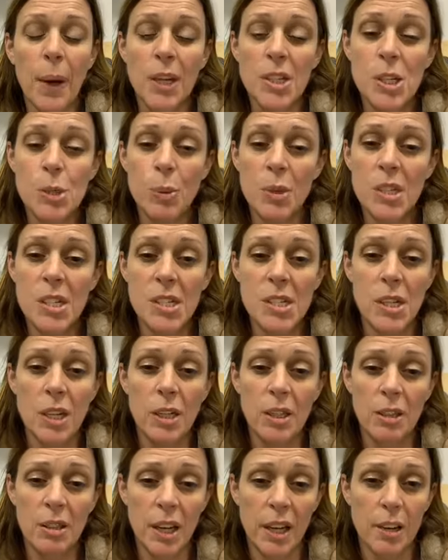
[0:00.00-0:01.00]
just wanted
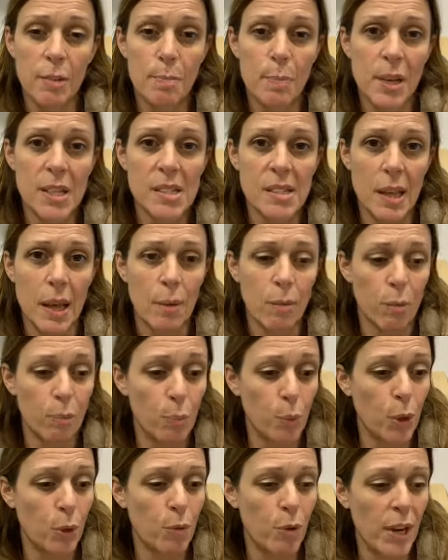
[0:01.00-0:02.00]
to kind of bust that
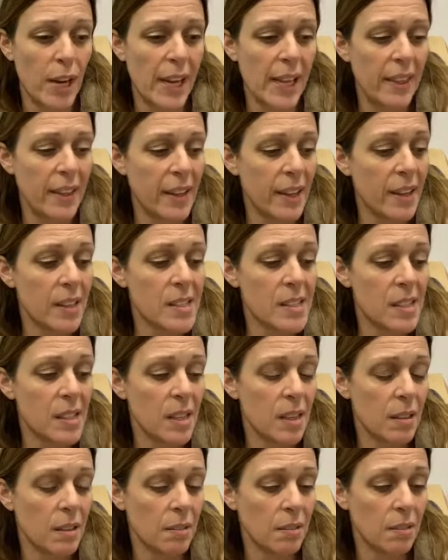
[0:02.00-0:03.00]
one really, that
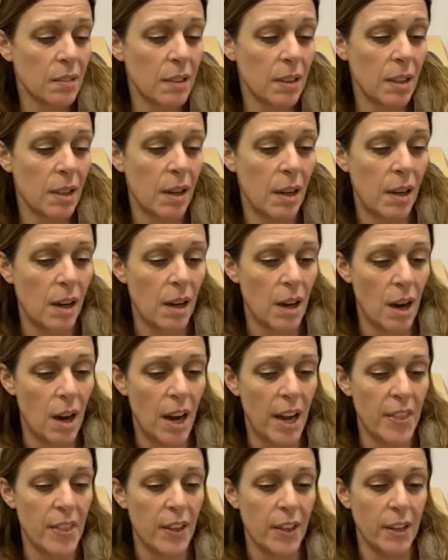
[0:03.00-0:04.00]

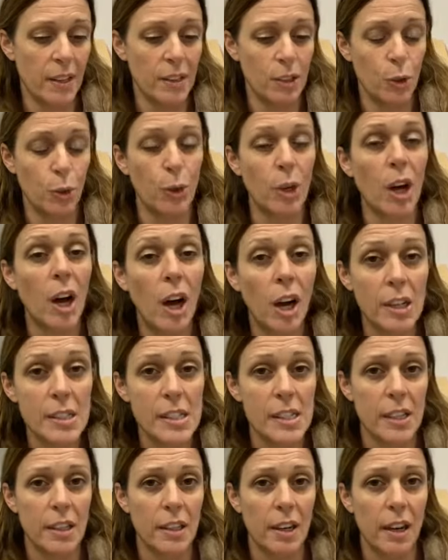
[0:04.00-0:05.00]
either you're not
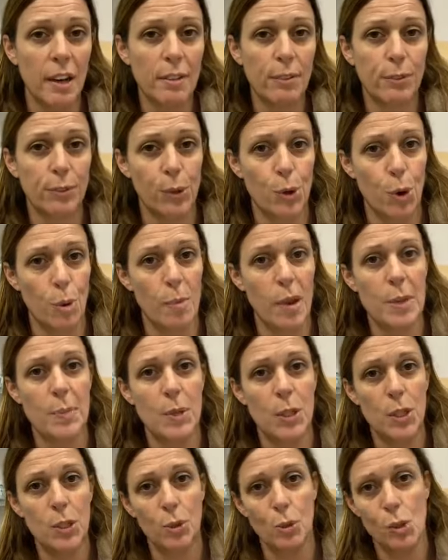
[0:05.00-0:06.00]
arty enough or maybe
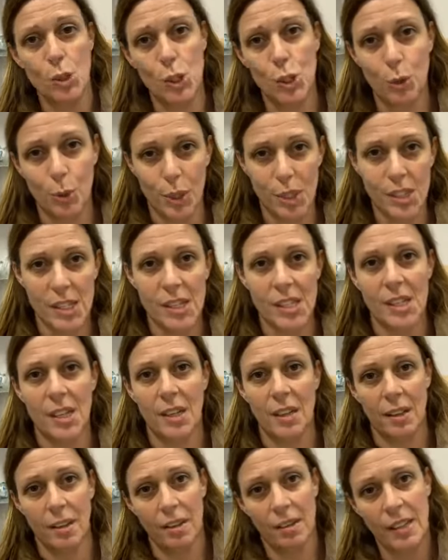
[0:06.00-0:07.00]
you're too
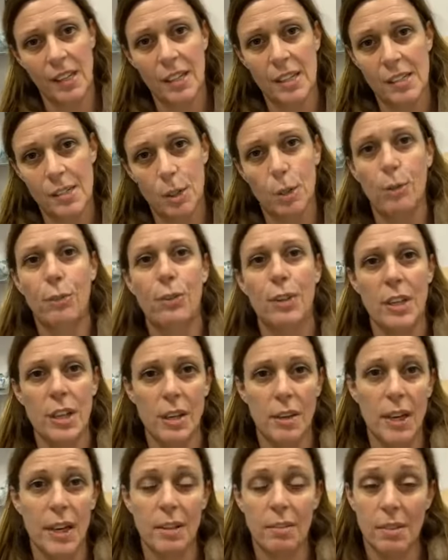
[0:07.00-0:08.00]
artistic and think it's not for
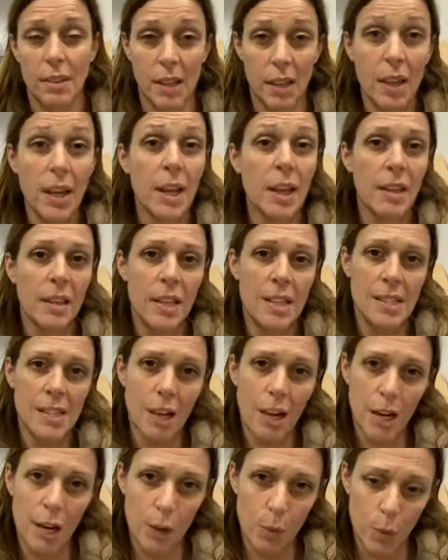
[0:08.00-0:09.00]
you. These
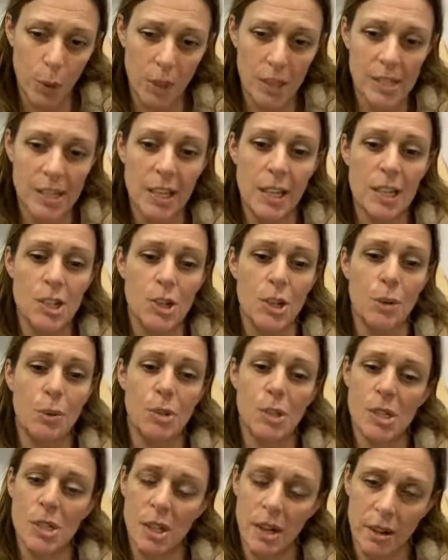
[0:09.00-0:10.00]
early ones literally were
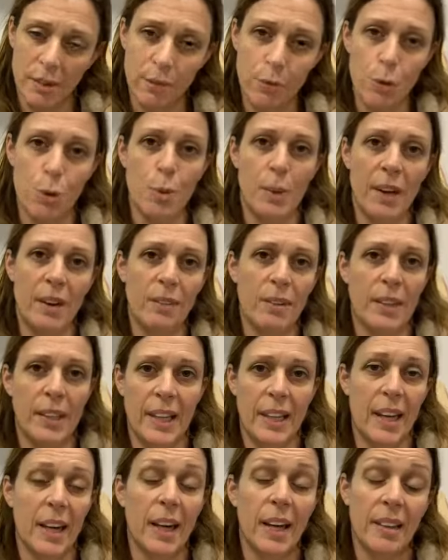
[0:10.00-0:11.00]
just kind of forming
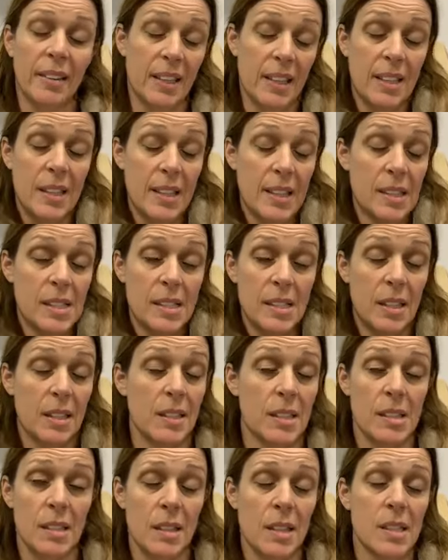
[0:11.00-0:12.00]
everything, and I think
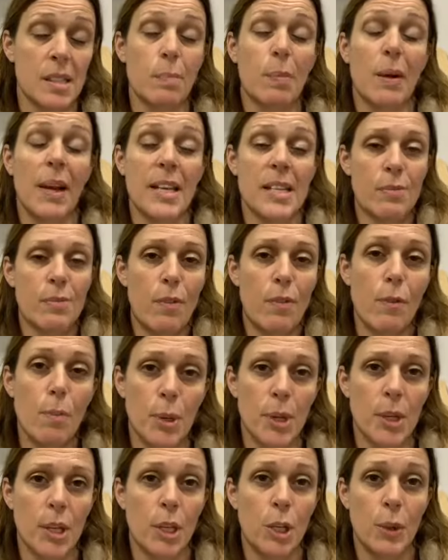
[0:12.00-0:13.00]
there's a place for
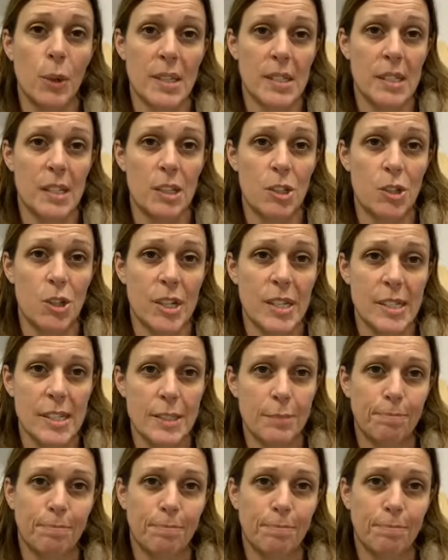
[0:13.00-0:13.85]
everybody who has an interest.